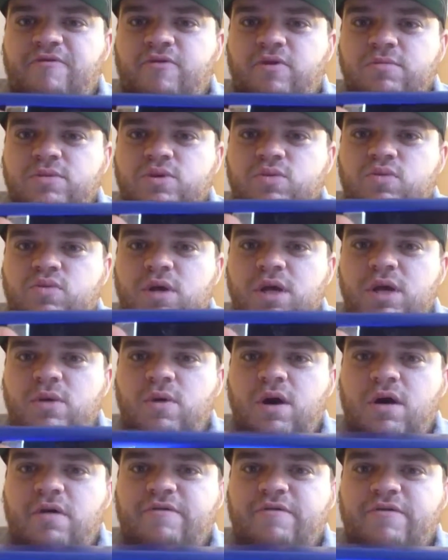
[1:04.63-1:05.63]
performs
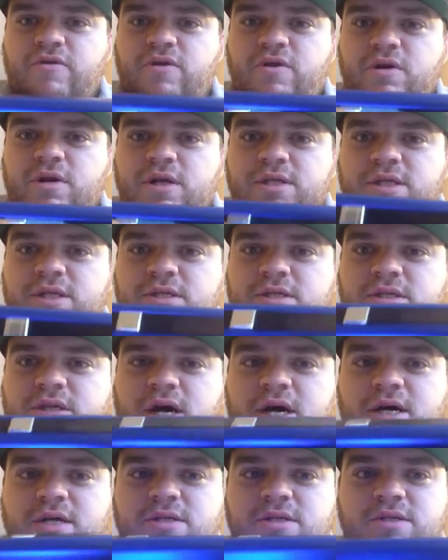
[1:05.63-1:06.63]
really well for its
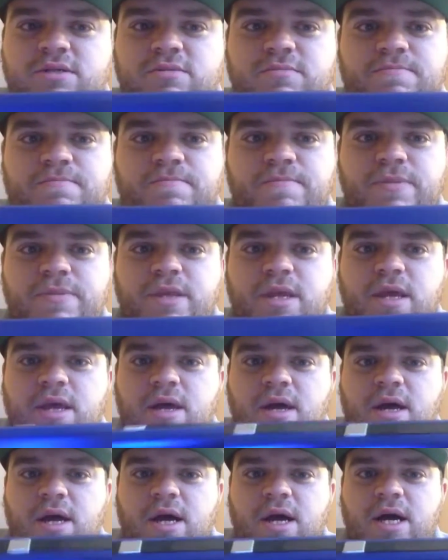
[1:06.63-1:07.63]
size.
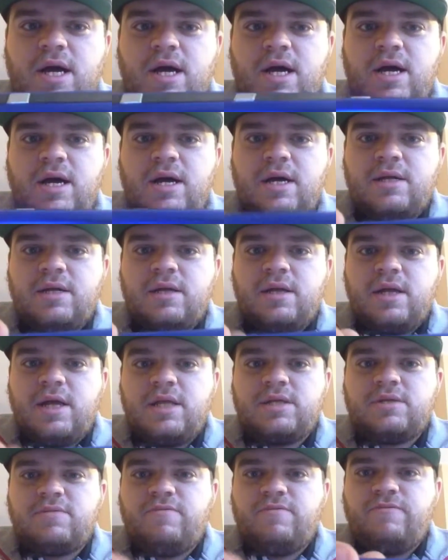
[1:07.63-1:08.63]

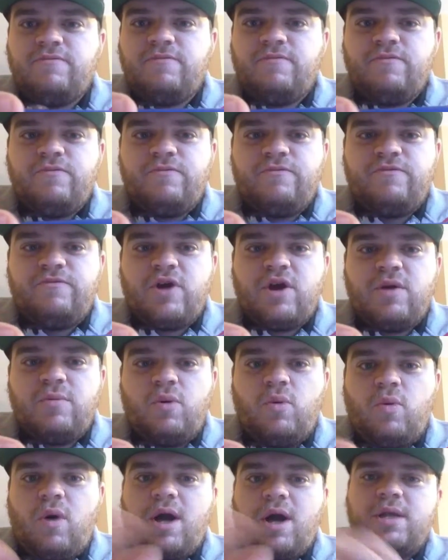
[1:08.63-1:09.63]
It's
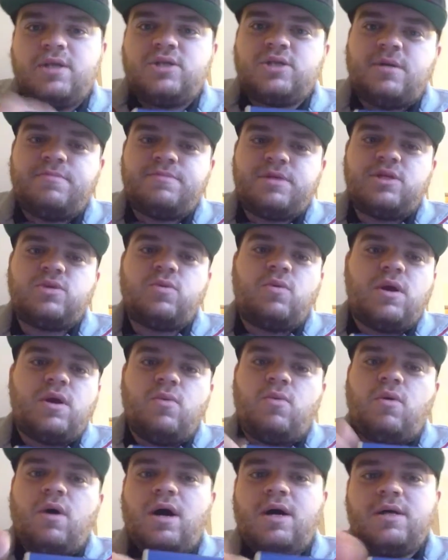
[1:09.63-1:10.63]
variable wattage up to
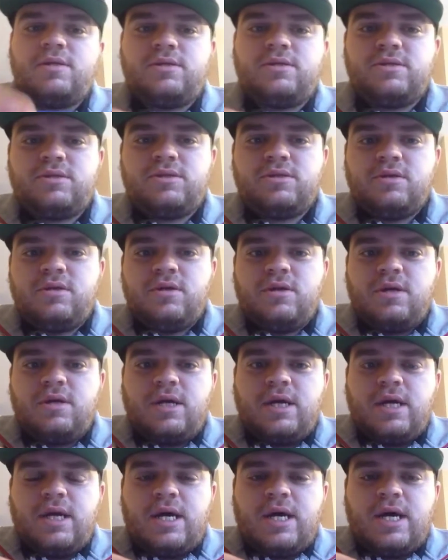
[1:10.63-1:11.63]
20 watts,
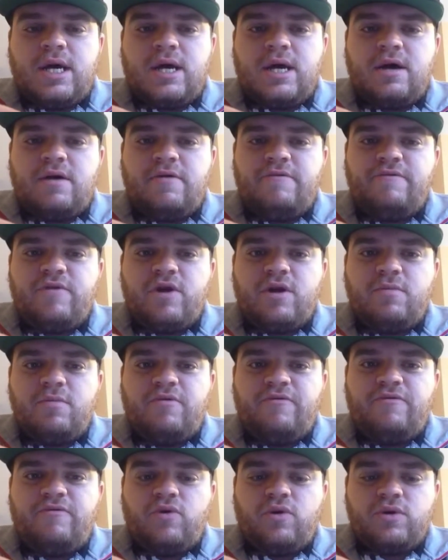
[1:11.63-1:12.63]

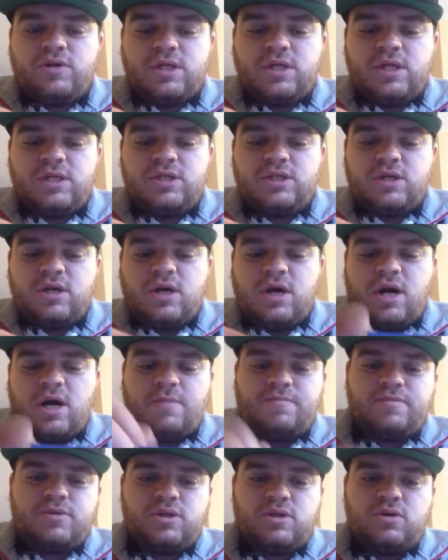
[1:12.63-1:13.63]
variable voltage
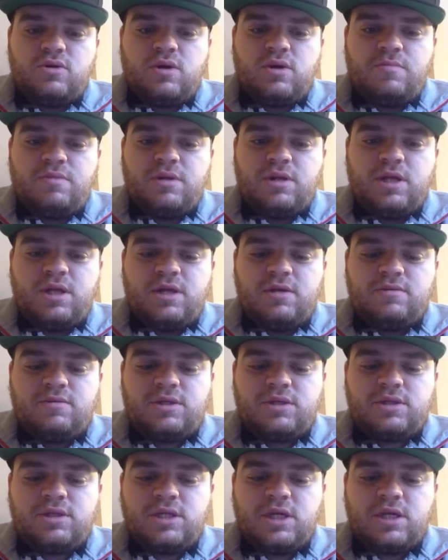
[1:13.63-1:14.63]
up to, I
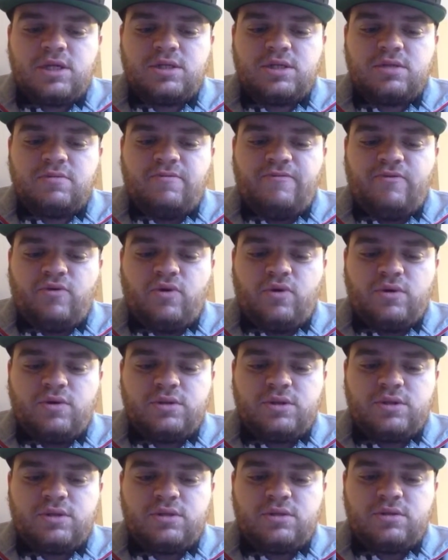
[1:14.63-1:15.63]
believe, 6
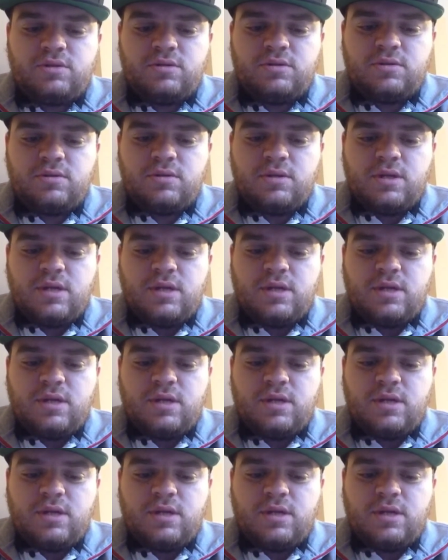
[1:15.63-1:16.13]
volts.